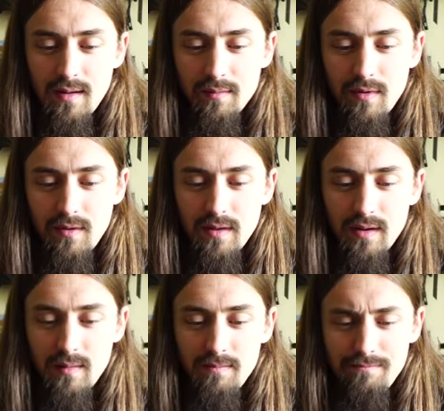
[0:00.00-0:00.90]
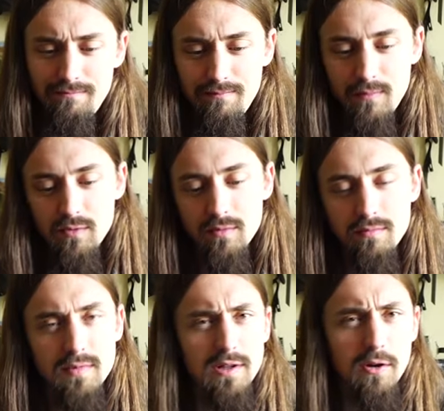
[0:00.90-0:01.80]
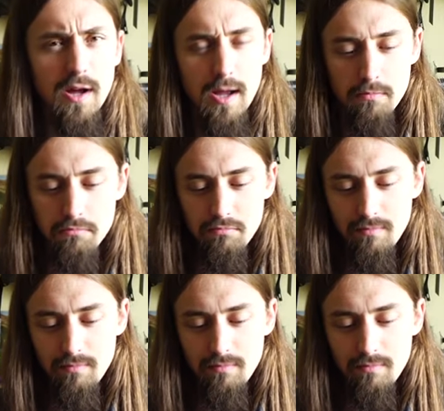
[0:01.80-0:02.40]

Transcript: I'm all like, oh, a little hot.